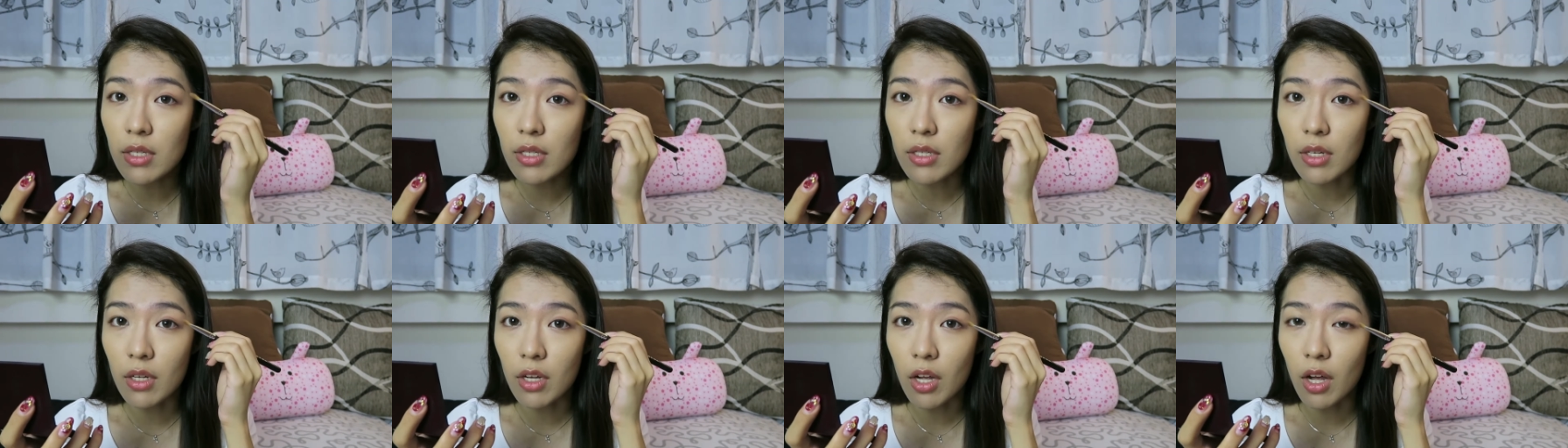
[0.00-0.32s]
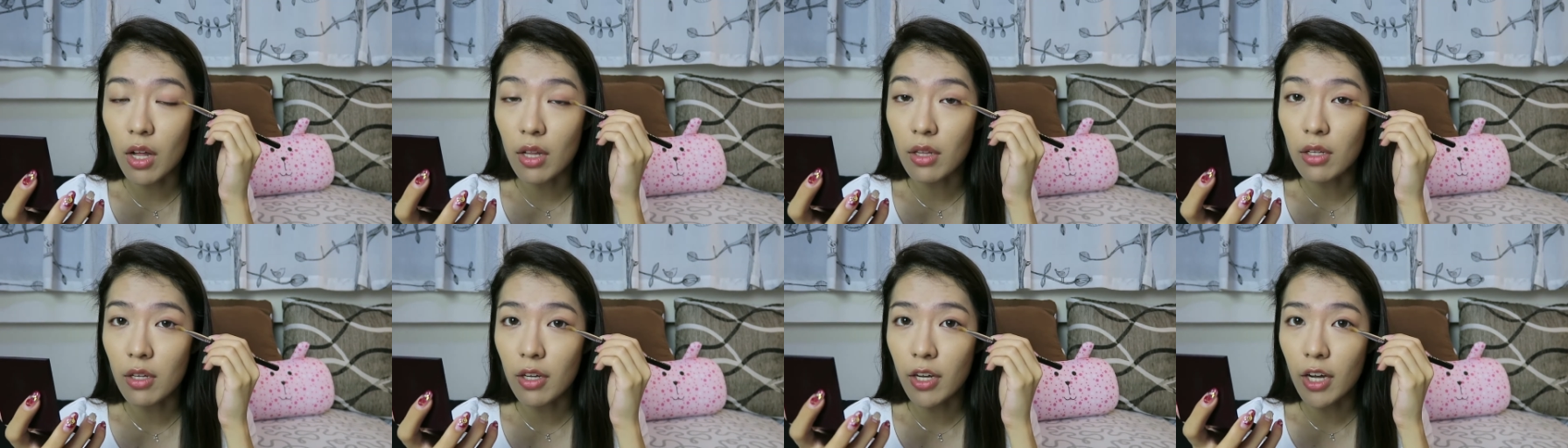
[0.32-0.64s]
the
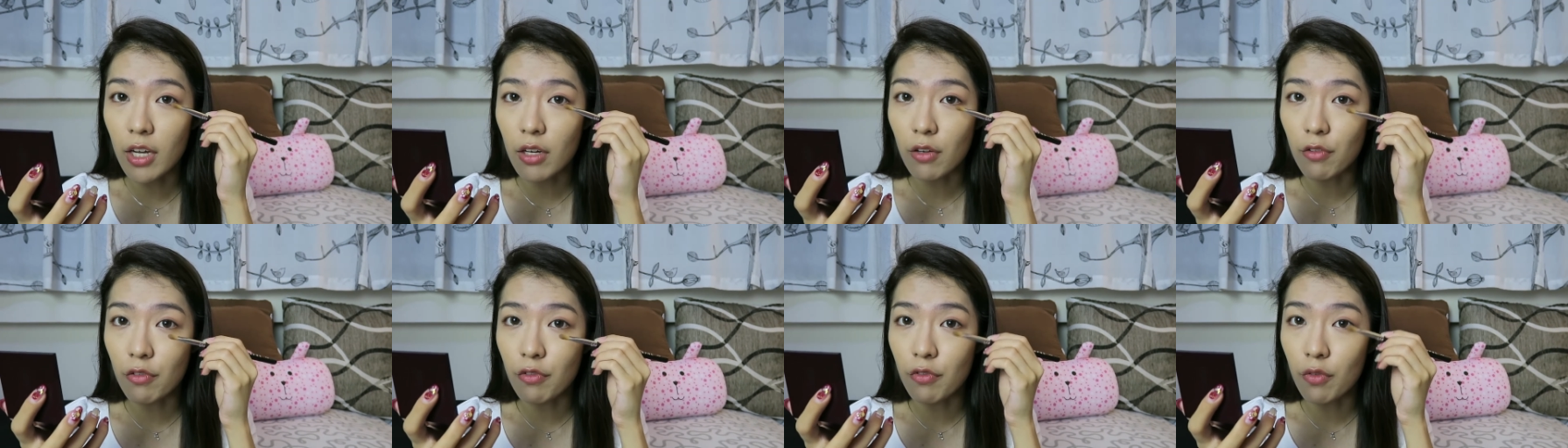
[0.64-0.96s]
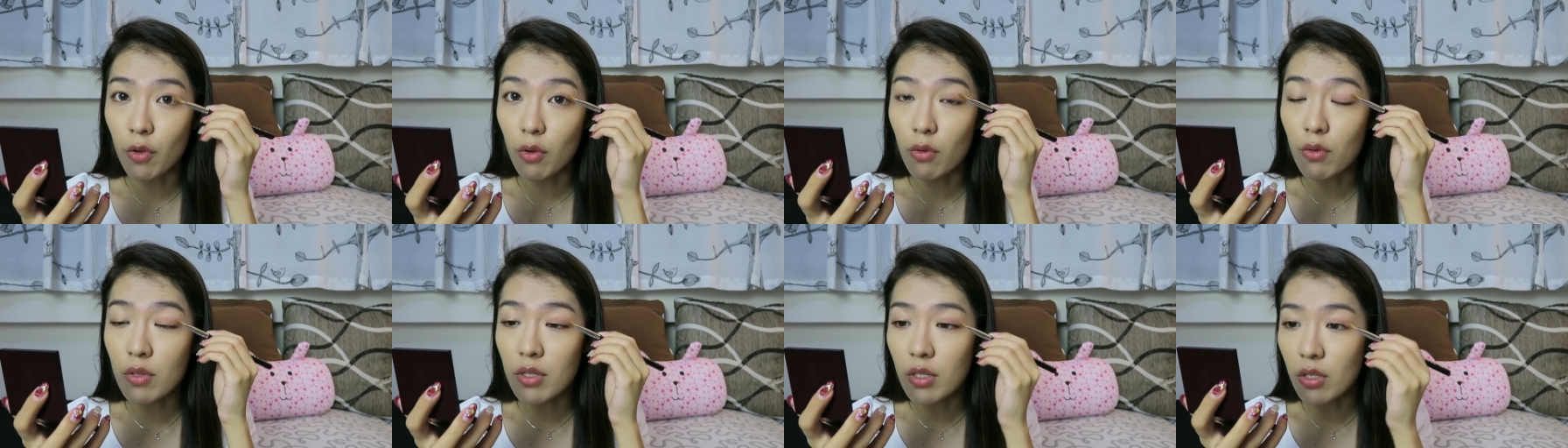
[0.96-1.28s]
color kind of
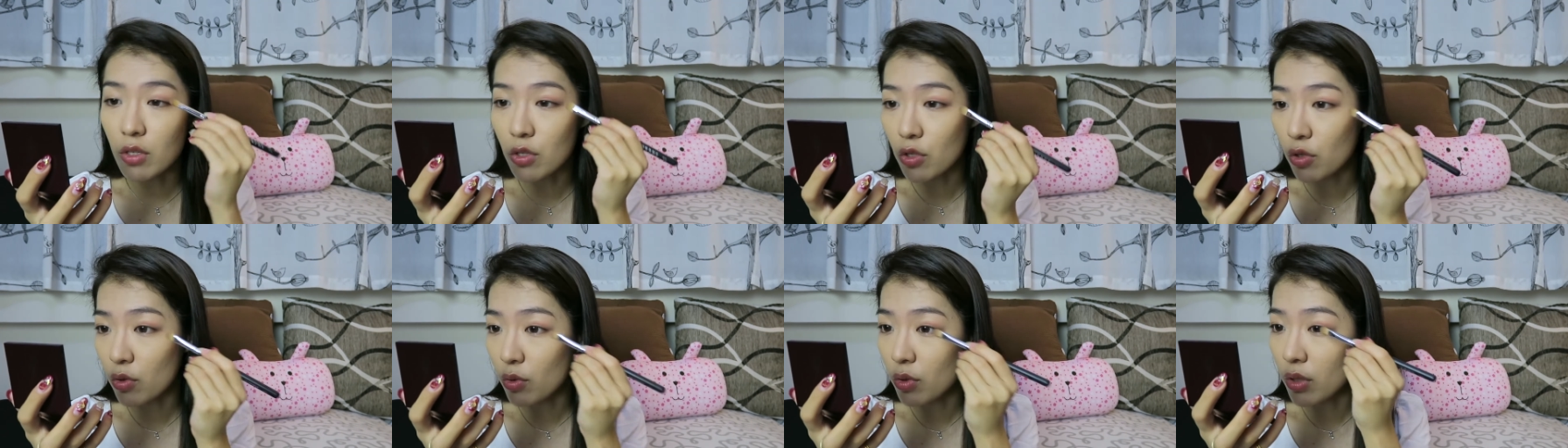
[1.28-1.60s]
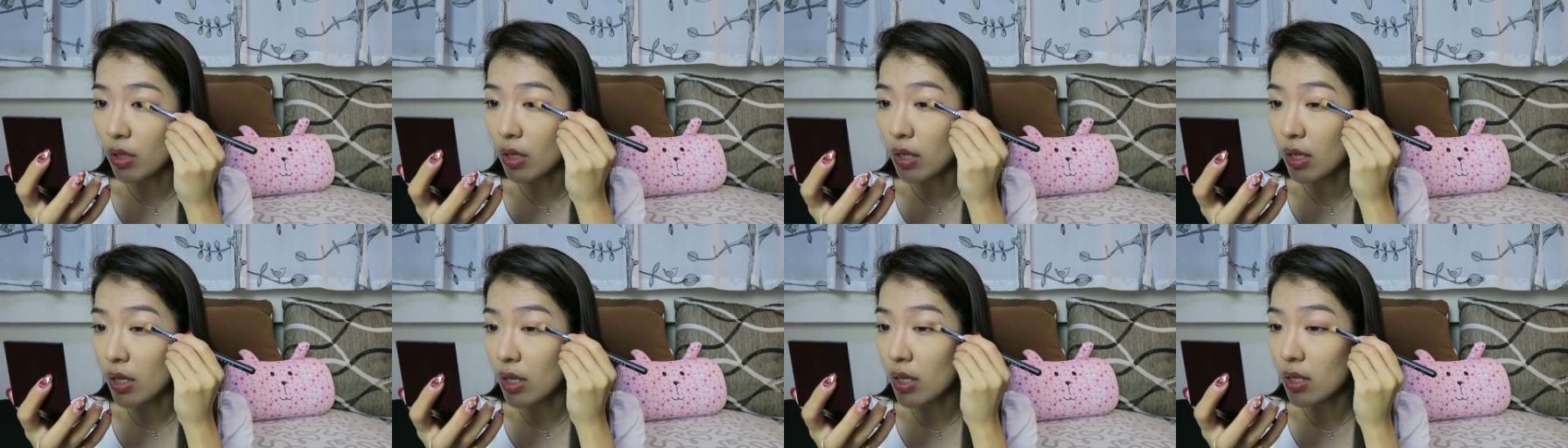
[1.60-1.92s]
folds into
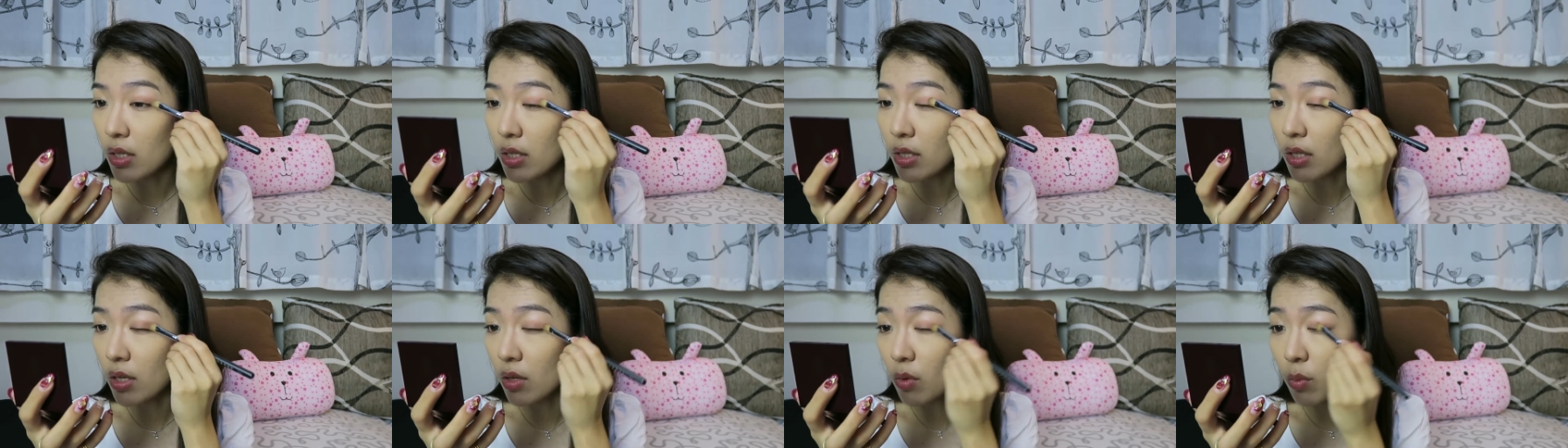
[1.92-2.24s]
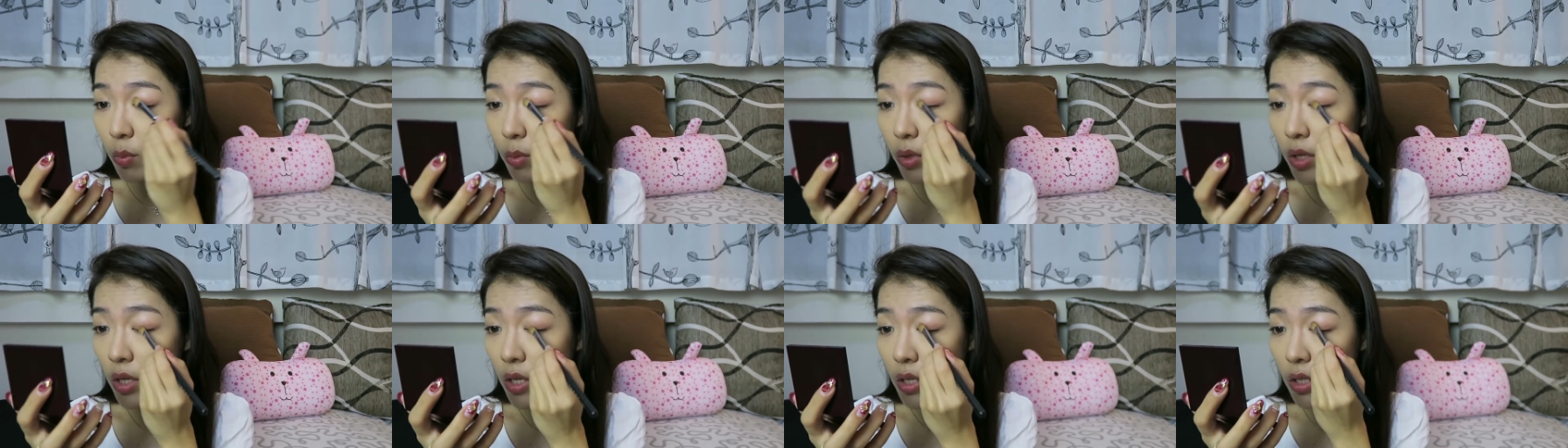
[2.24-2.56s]
the lids
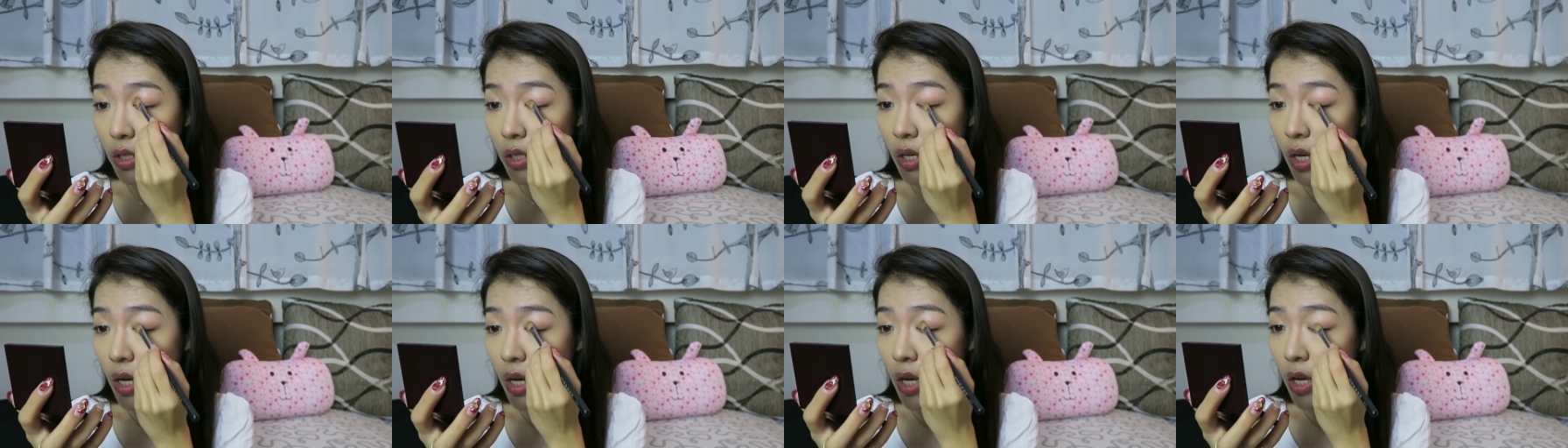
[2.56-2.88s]
inwards.